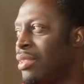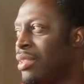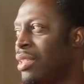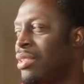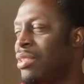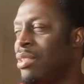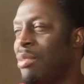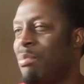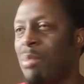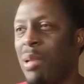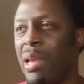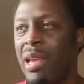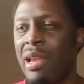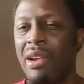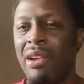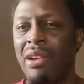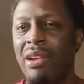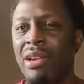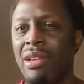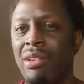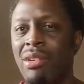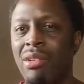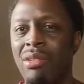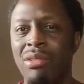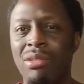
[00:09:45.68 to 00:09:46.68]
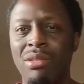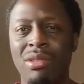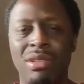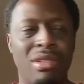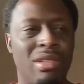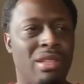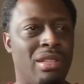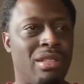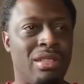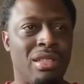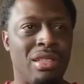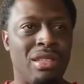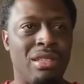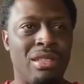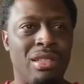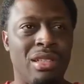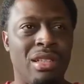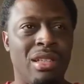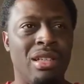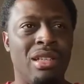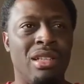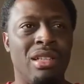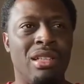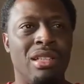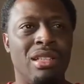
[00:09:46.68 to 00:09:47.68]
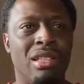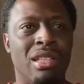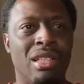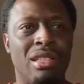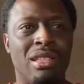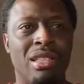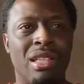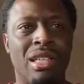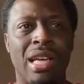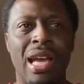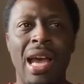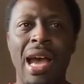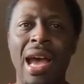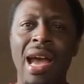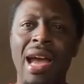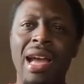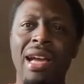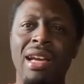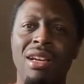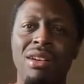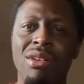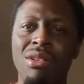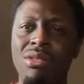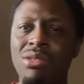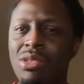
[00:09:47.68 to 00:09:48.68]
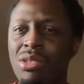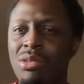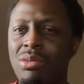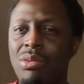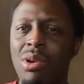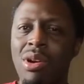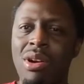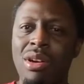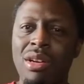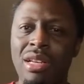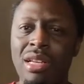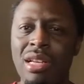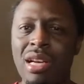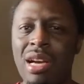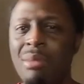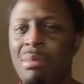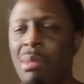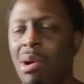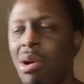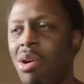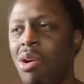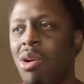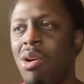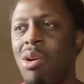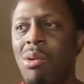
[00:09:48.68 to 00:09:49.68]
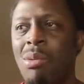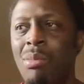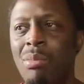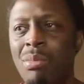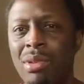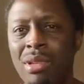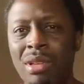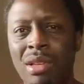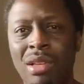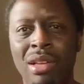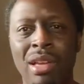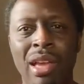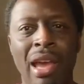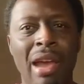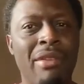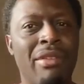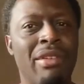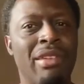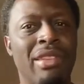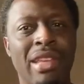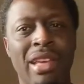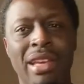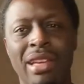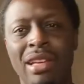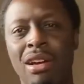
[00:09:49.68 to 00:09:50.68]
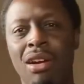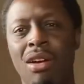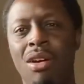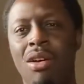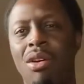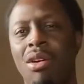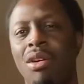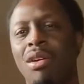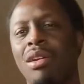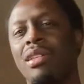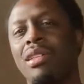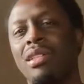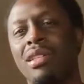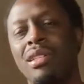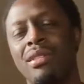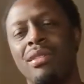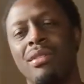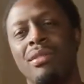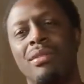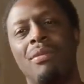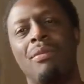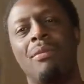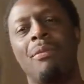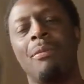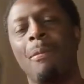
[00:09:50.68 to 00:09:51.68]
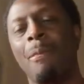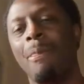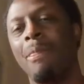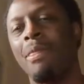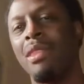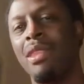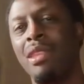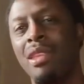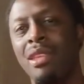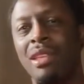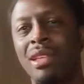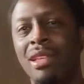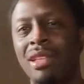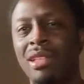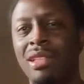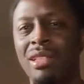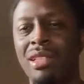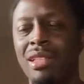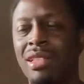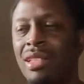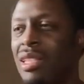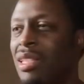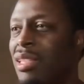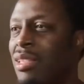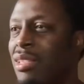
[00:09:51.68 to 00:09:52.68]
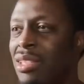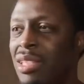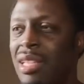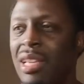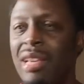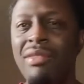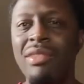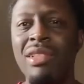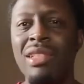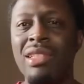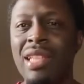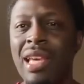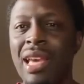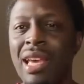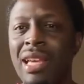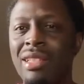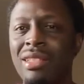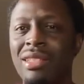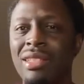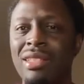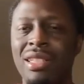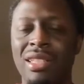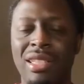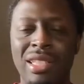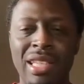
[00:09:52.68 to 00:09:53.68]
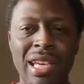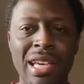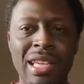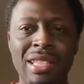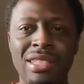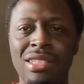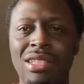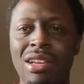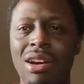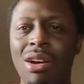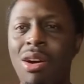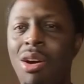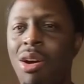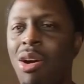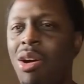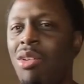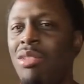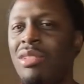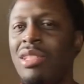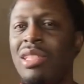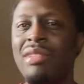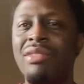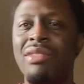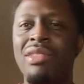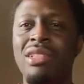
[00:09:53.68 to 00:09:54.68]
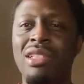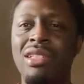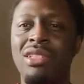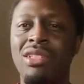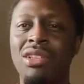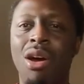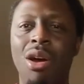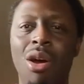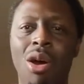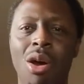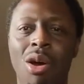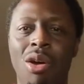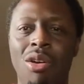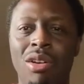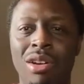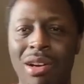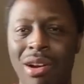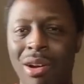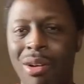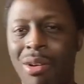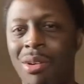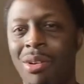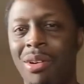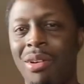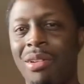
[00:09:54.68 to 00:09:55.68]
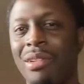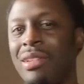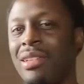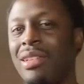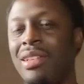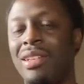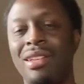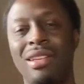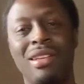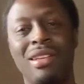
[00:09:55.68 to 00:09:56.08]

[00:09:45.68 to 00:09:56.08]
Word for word: disappearing on. The, the guy goes to work and come home, everything gone. The, she even take, the kids gone, even the dog gone.